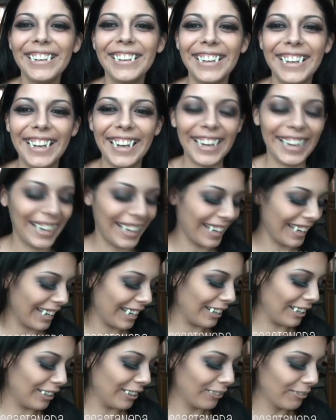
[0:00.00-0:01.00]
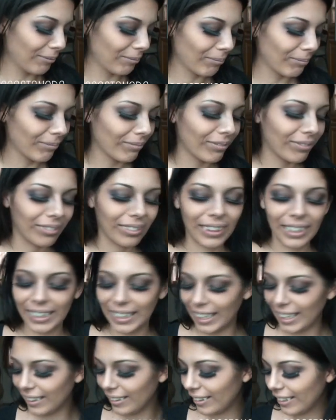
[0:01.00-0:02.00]
Anyhow,
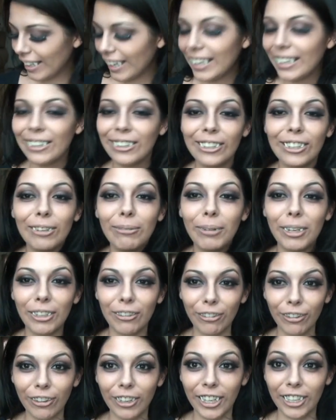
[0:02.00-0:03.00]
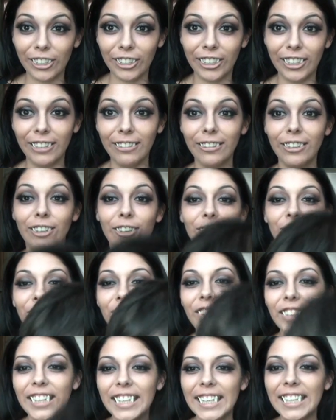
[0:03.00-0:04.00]
thanks guys so much for watching.
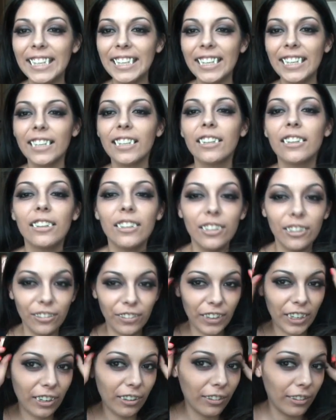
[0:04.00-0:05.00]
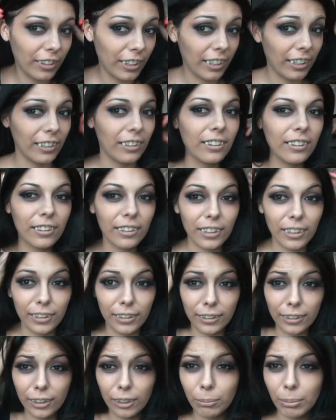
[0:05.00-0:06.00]
Hopefully you found this a
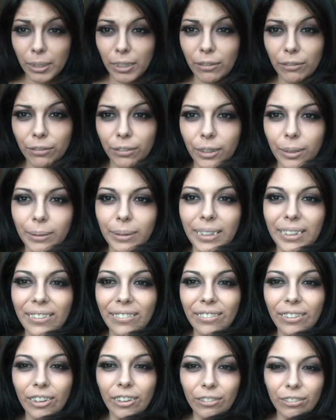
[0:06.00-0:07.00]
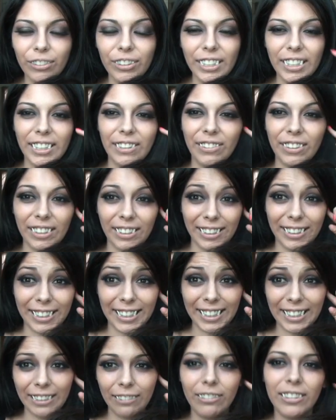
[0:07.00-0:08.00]
little bit informative, hopefully even a
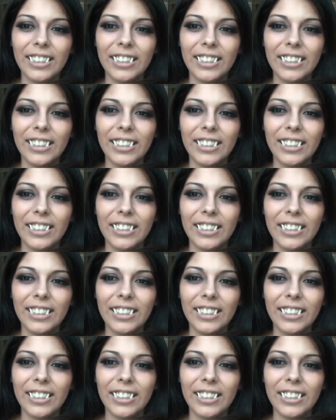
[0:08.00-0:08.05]
guy.